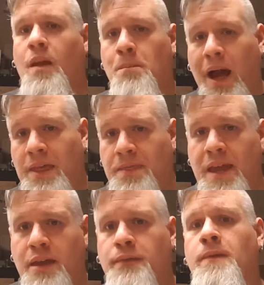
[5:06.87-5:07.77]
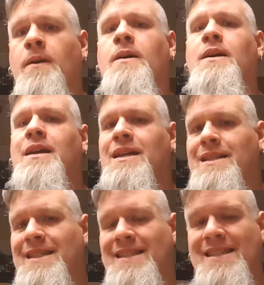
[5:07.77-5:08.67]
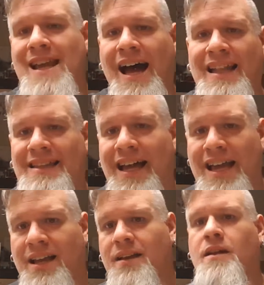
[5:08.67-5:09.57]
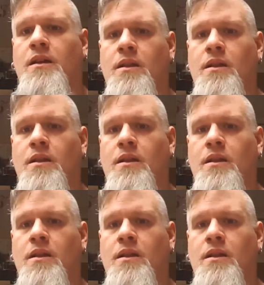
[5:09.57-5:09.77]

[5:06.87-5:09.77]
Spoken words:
my thief does not like